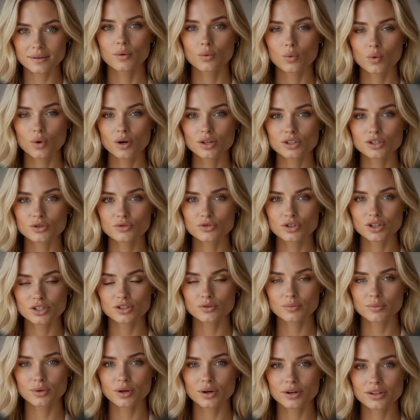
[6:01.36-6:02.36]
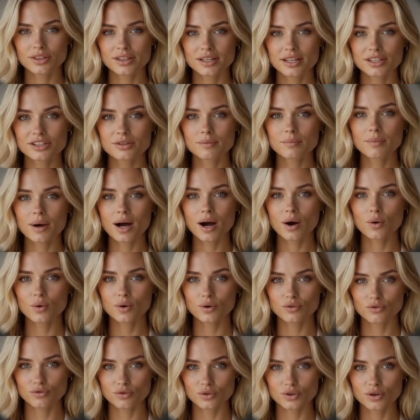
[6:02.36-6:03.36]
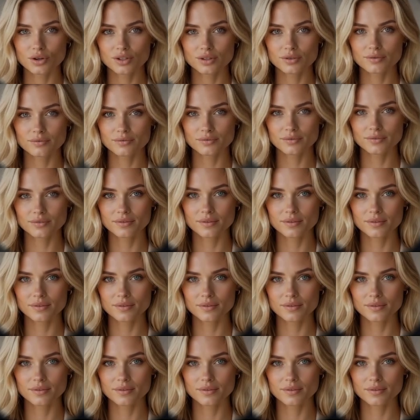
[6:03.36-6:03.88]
What you've just built is powerful,